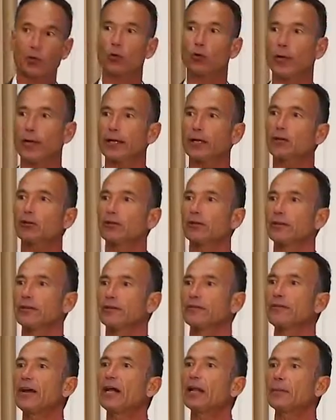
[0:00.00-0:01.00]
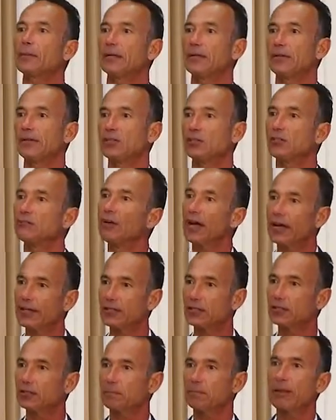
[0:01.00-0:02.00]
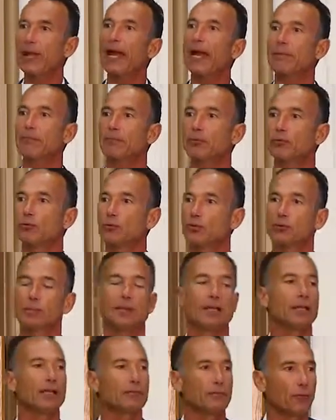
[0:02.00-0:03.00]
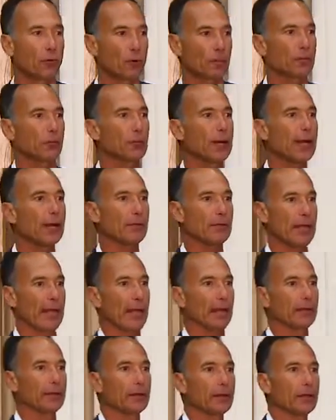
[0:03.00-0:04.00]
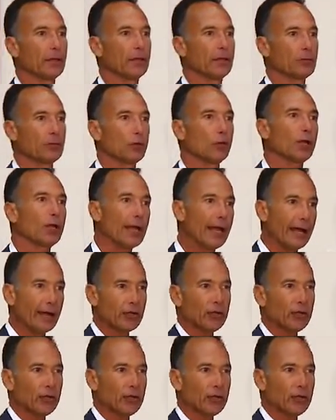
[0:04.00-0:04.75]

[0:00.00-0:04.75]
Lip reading: critical to the development of these devices, and patent pools are being formed around that to allow